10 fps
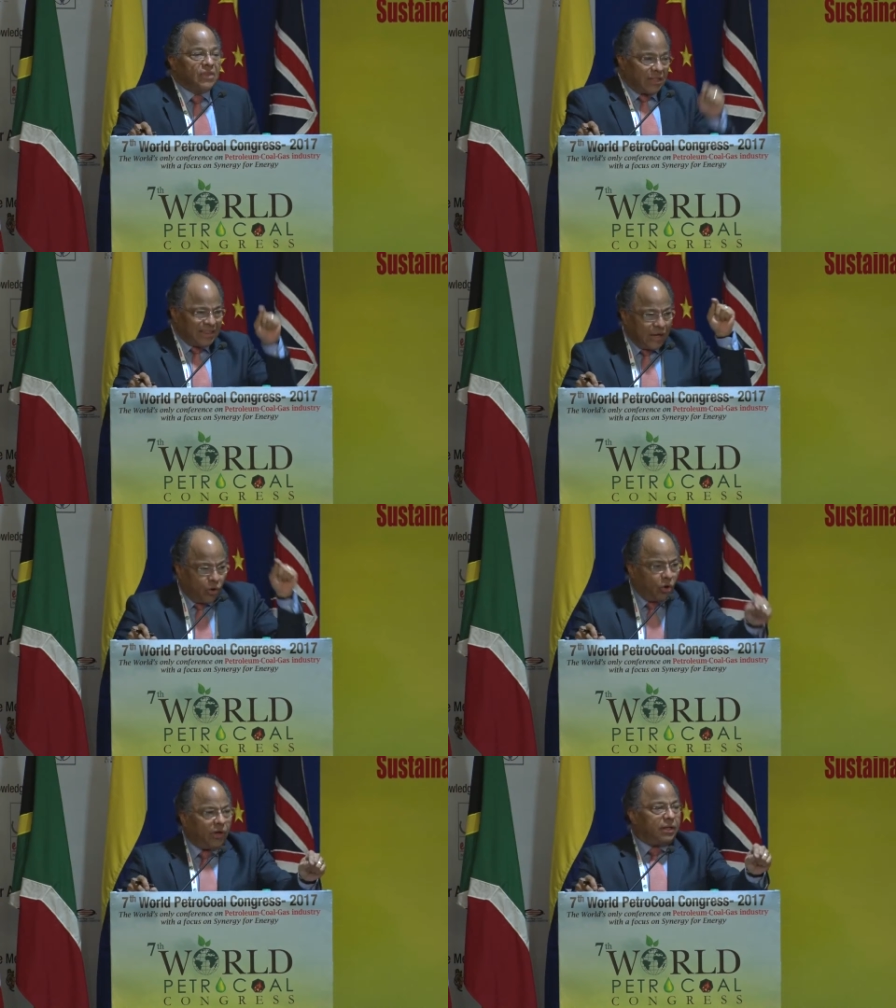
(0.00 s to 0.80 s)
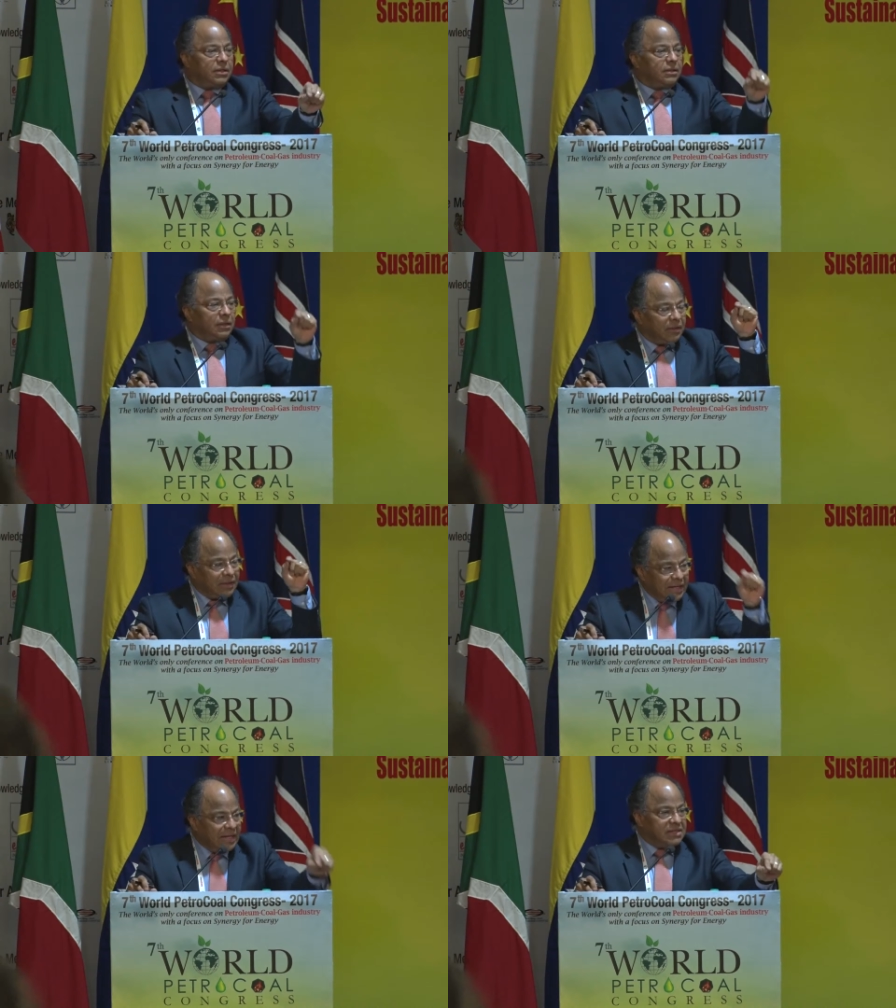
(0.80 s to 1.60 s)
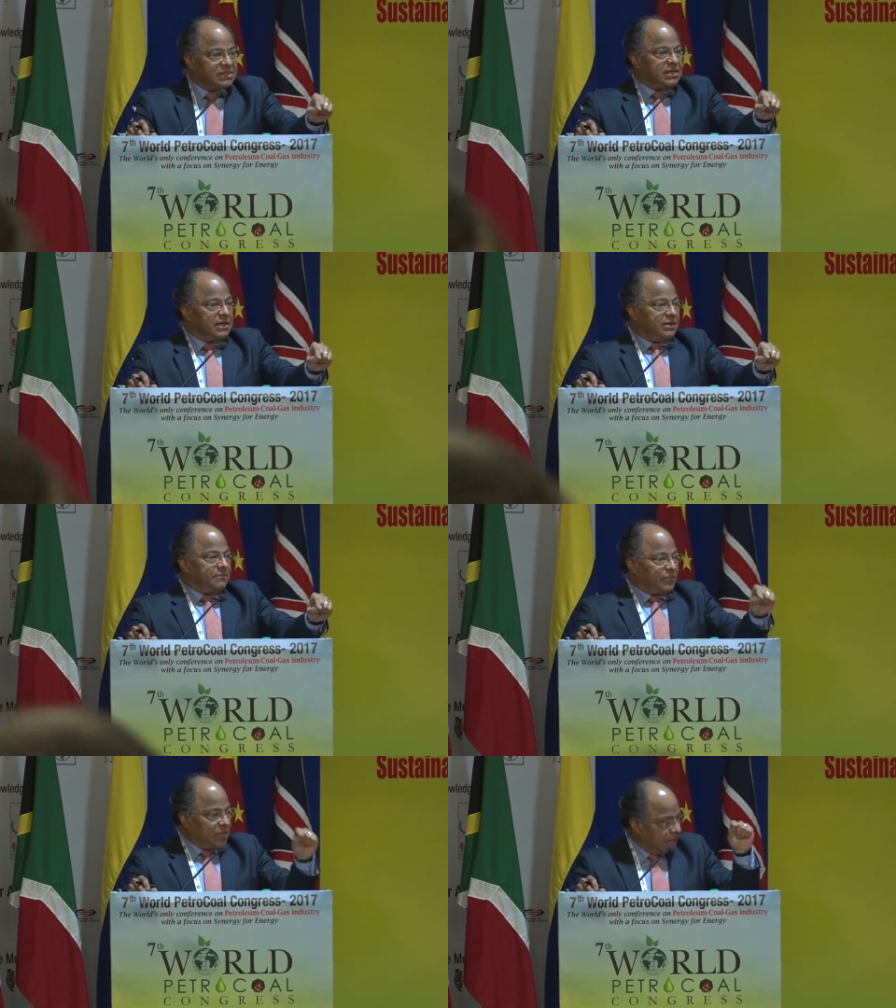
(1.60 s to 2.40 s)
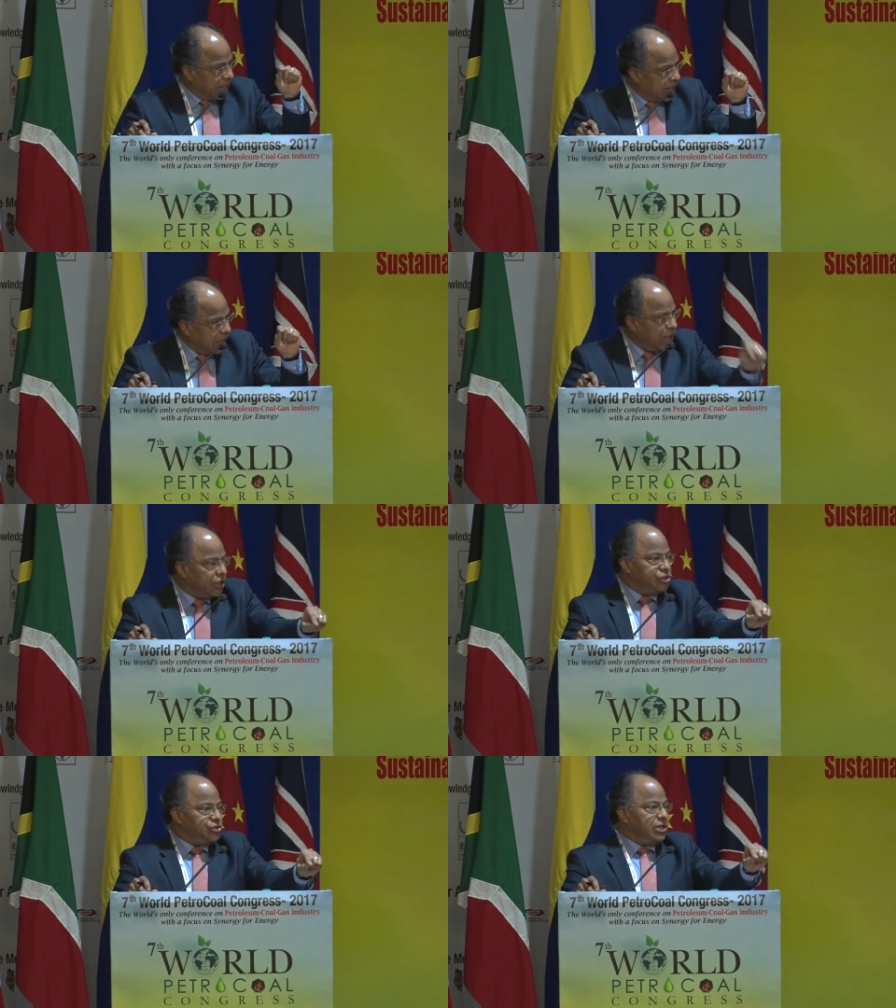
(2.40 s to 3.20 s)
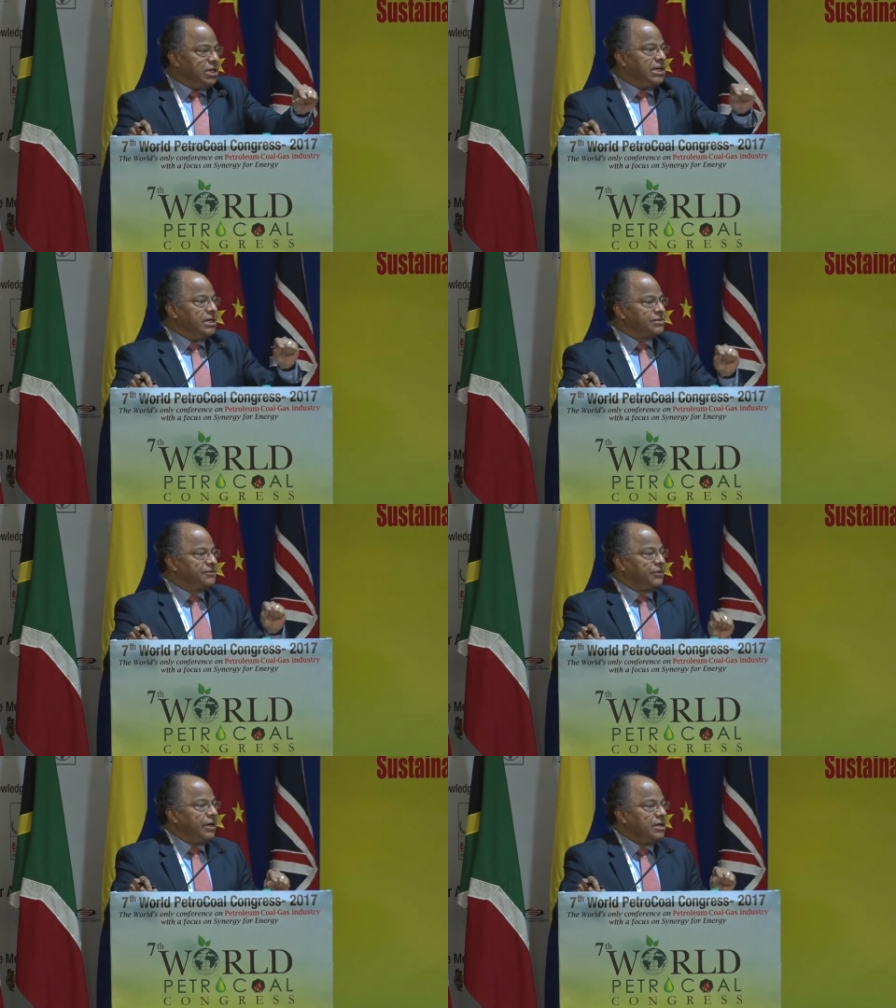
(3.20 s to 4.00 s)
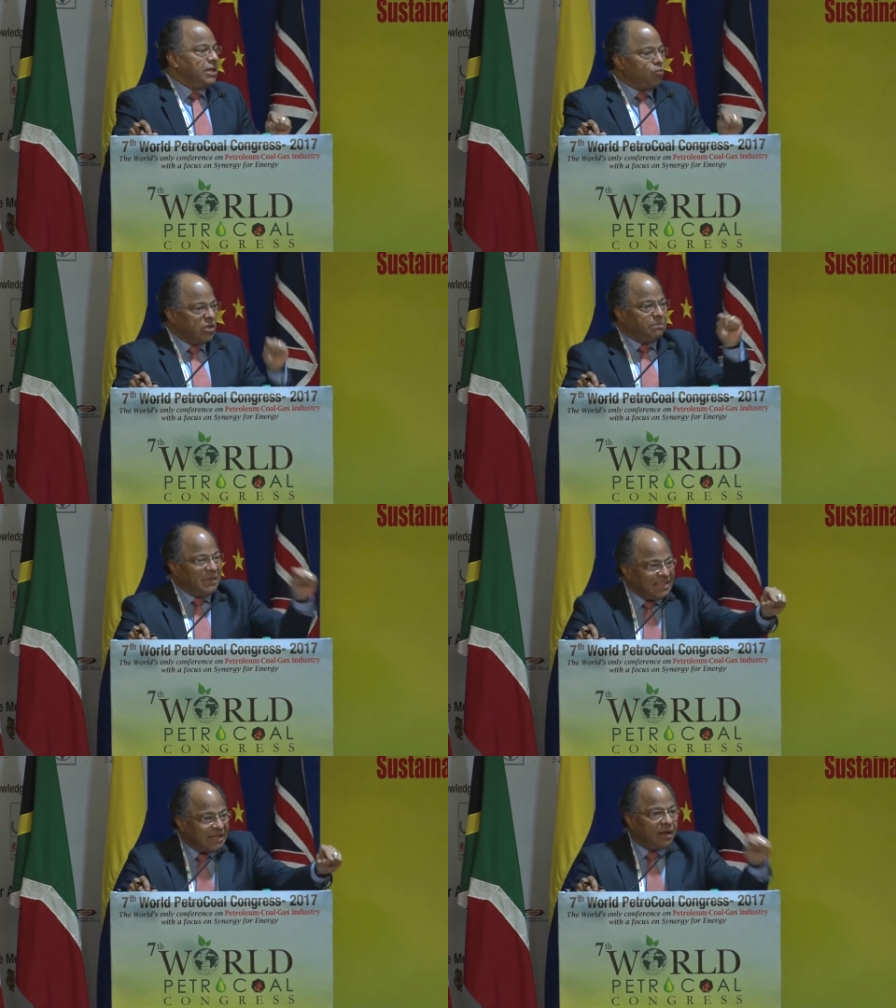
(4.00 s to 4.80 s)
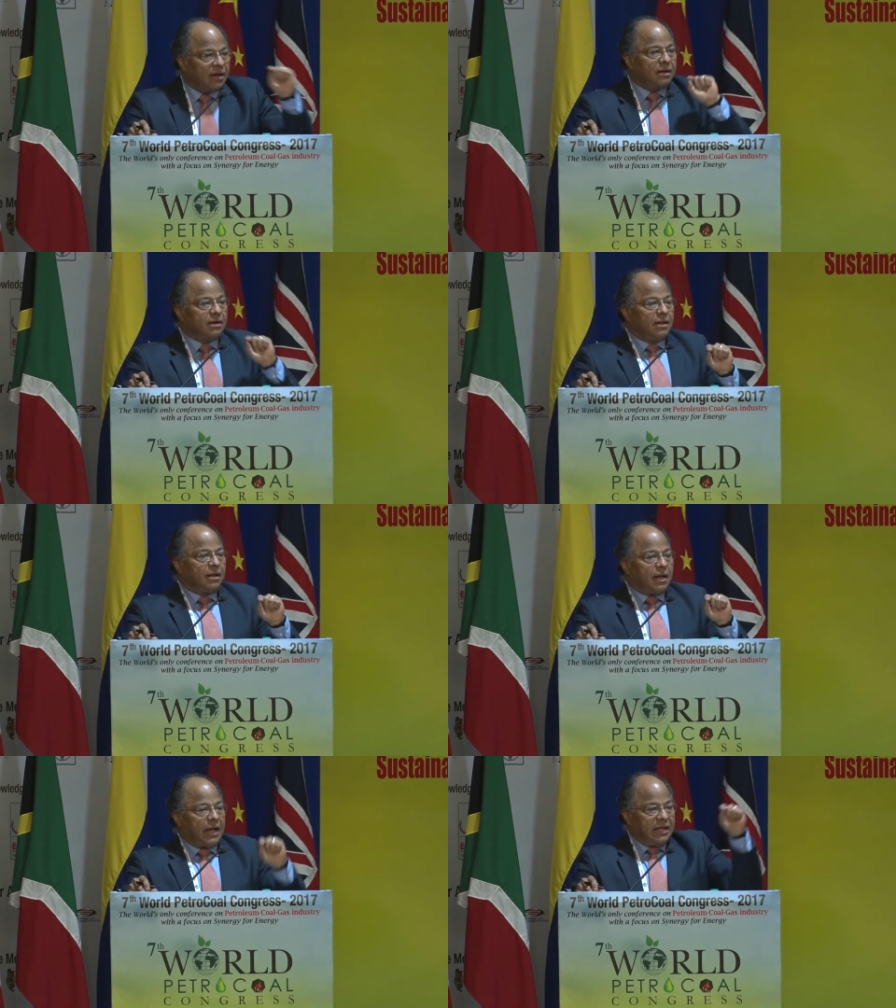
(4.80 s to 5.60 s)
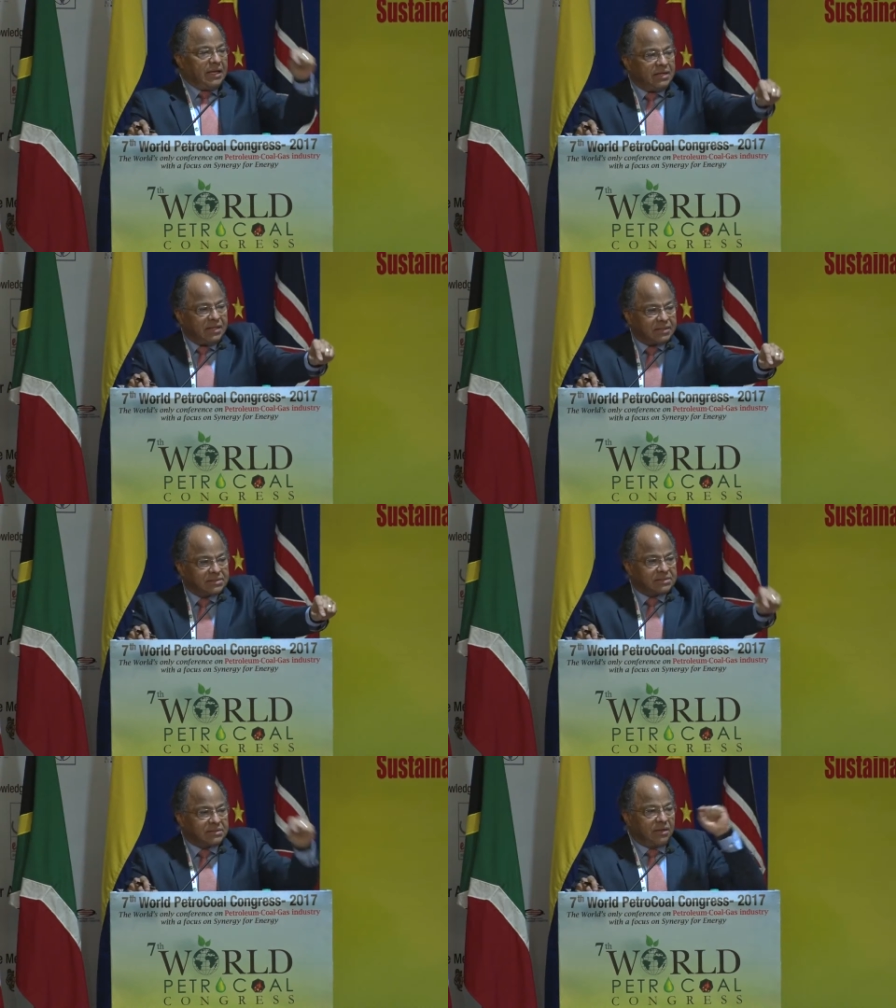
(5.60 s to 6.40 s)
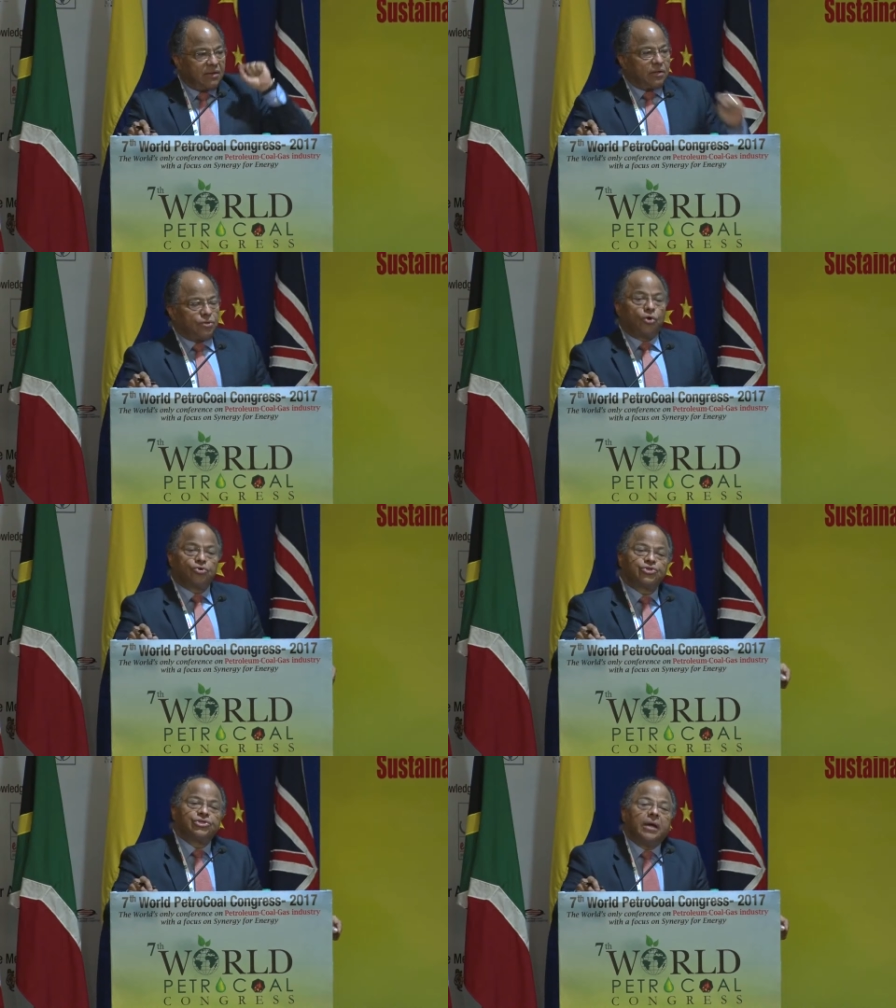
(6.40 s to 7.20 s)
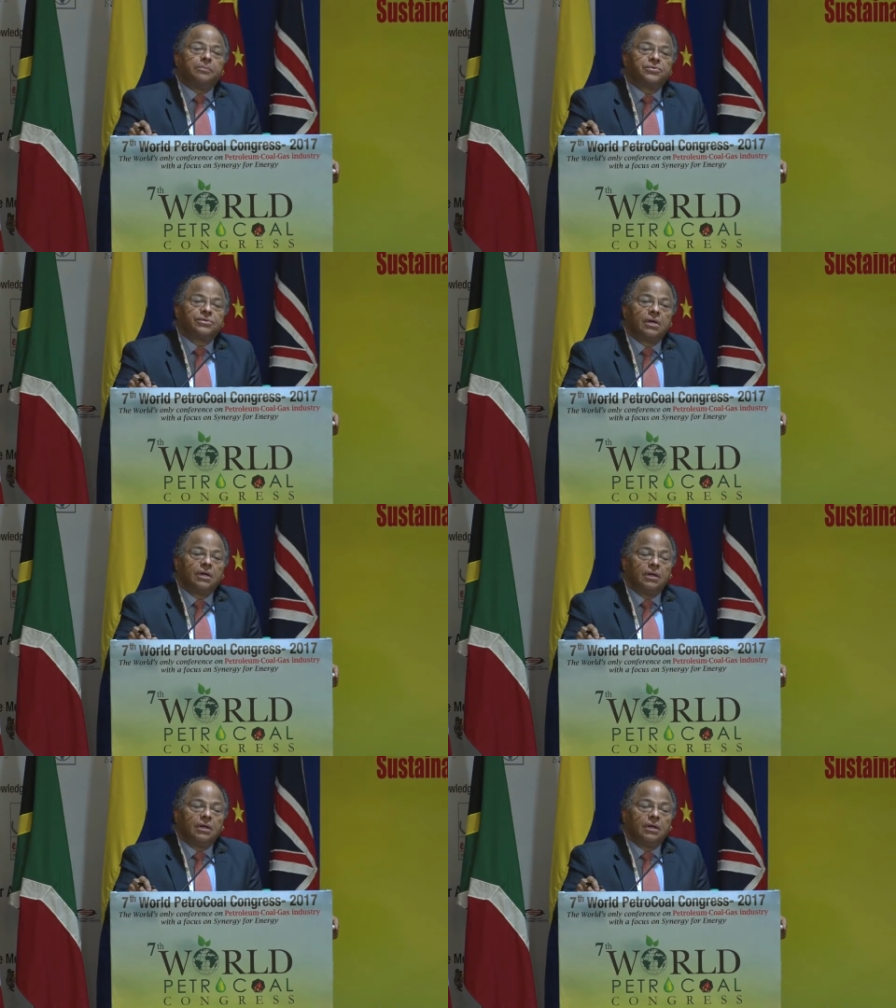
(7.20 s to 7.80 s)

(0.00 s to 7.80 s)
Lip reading: that the oil need, the energy needs for India will be there at India's doorsteps?